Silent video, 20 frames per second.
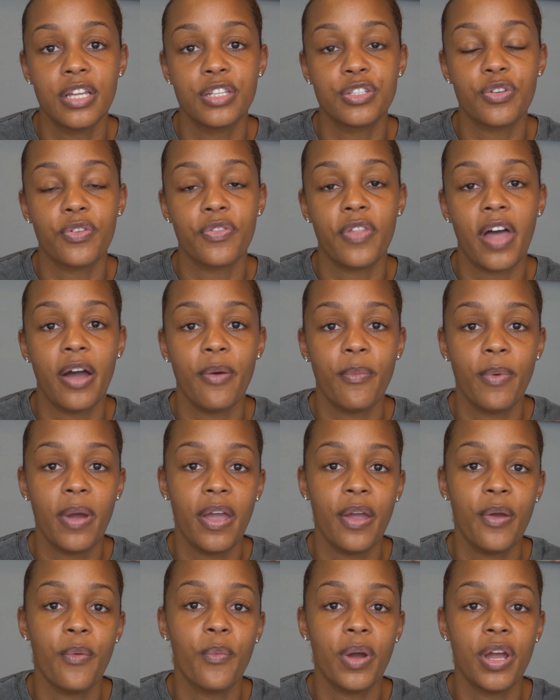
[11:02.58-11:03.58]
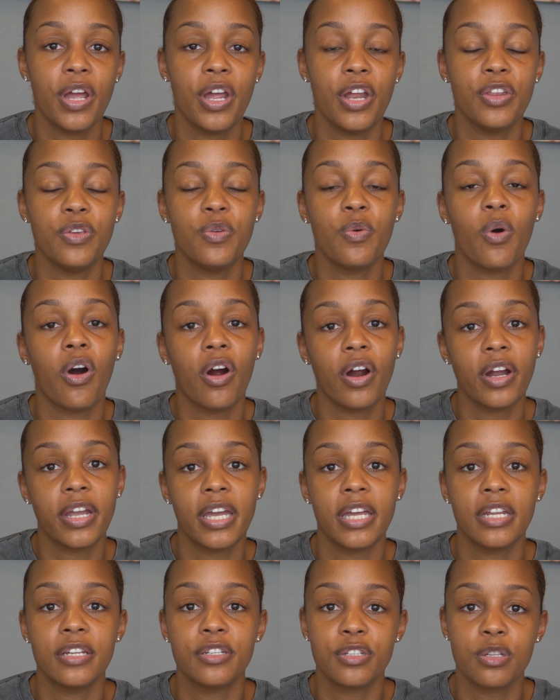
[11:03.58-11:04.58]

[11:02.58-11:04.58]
so that way when you are getting